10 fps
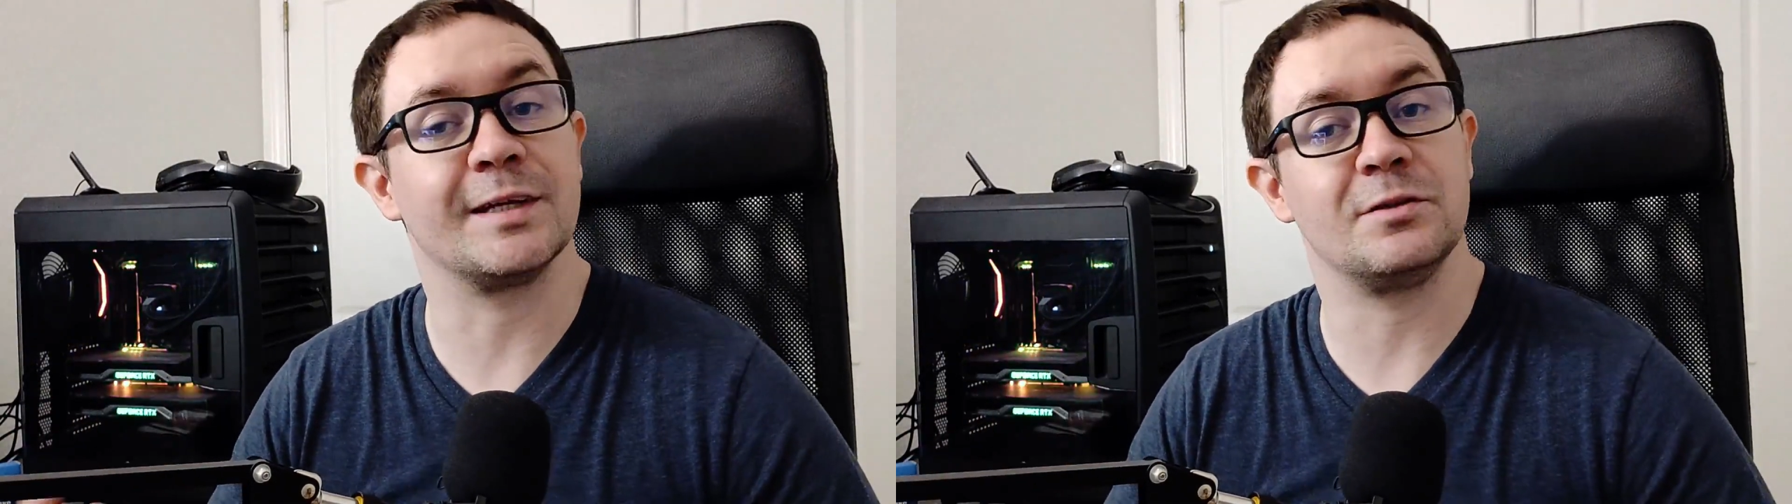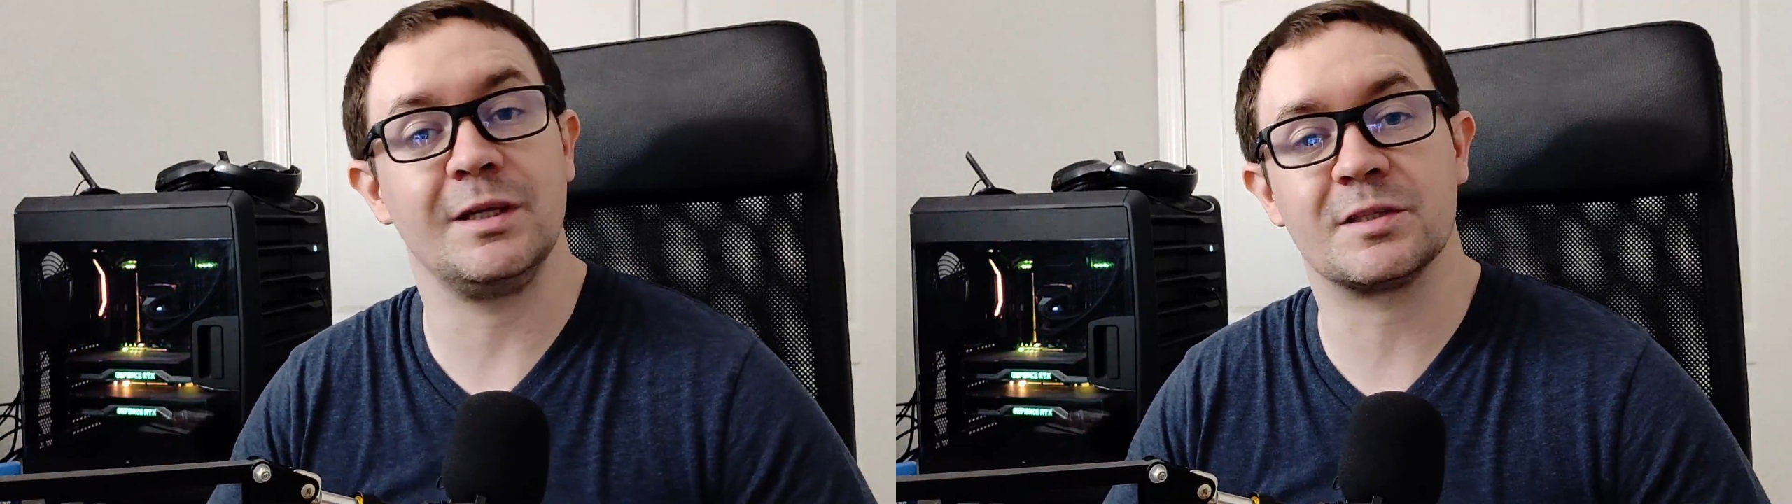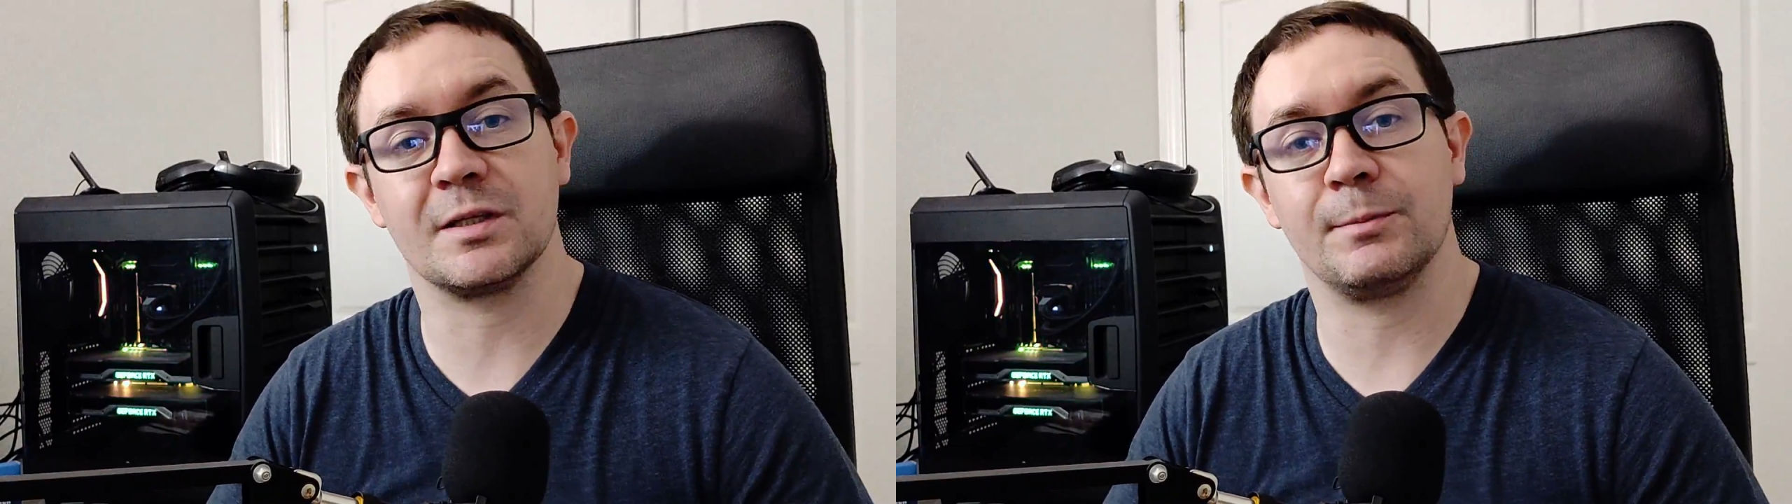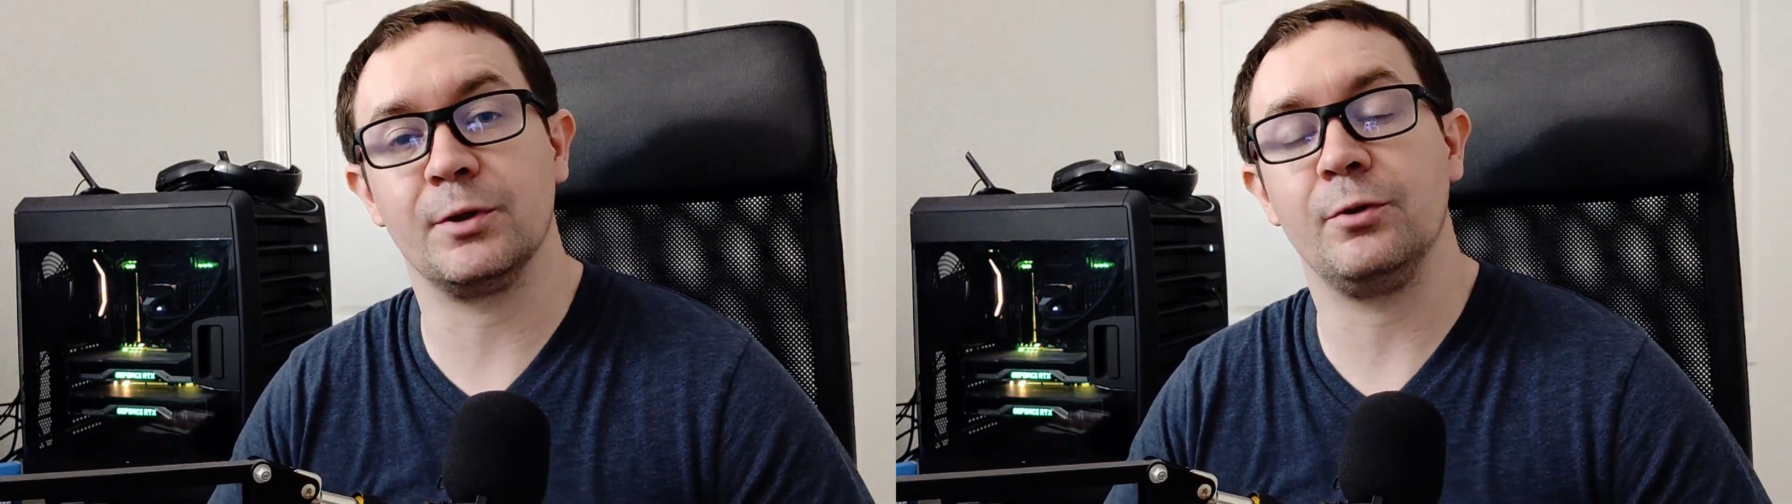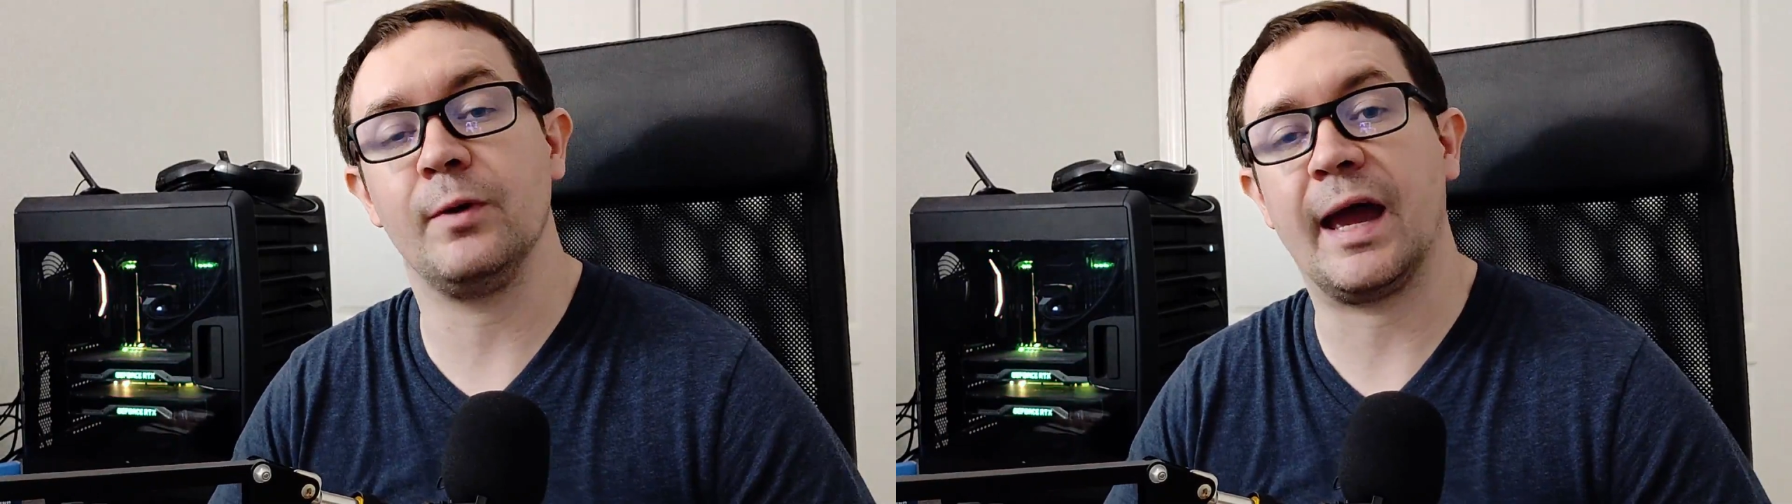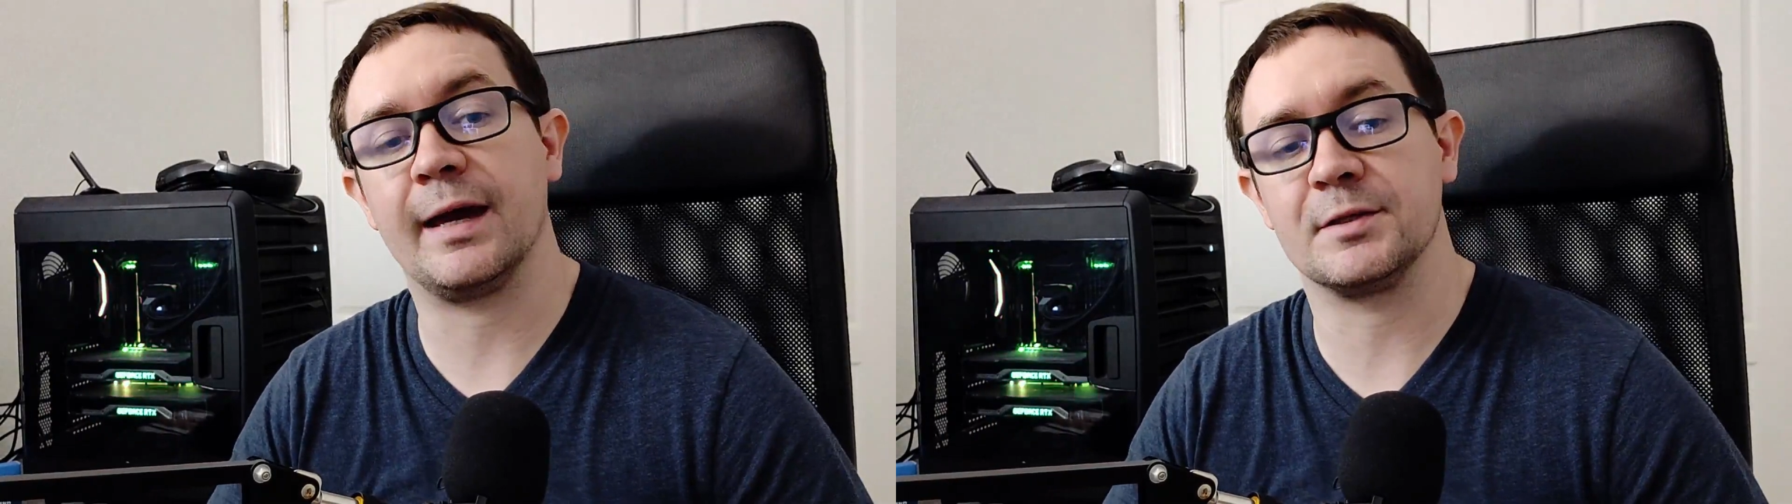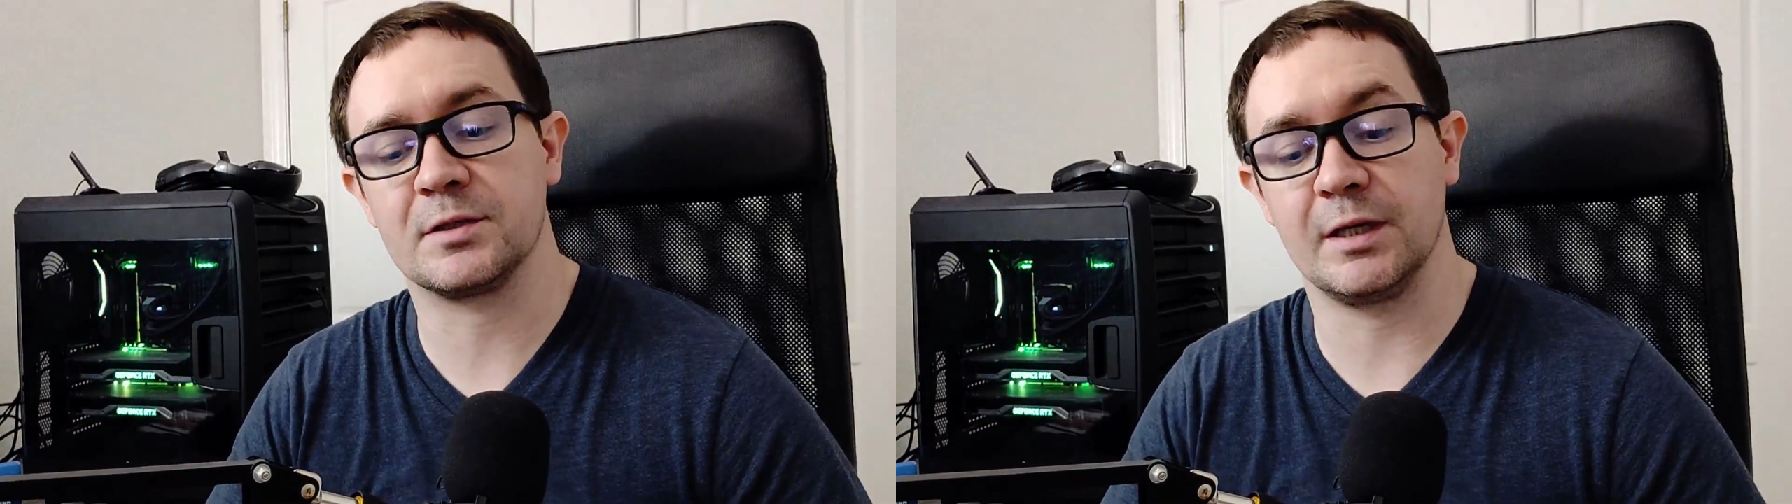Because you need someone who has